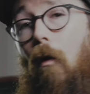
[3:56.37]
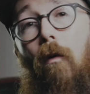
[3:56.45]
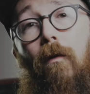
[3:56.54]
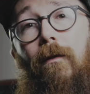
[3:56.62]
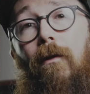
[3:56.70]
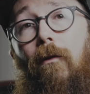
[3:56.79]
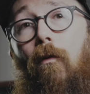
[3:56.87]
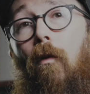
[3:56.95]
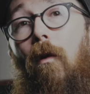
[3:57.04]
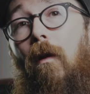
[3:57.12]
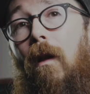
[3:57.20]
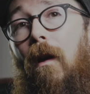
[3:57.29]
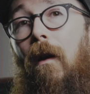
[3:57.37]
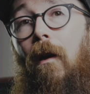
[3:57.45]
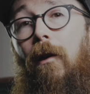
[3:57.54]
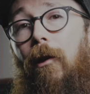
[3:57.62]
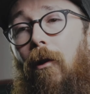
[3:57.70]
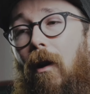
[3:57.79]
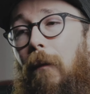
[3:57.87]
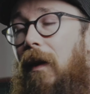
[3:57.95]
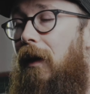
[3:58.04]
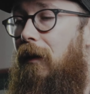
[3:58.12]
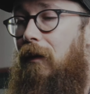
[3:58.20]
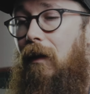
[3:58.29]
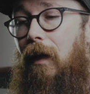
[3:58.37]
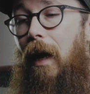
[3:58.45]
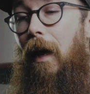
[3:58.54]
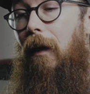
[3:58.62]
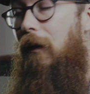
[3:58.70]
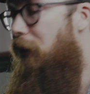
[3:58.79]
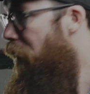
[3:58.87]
old school European sedan.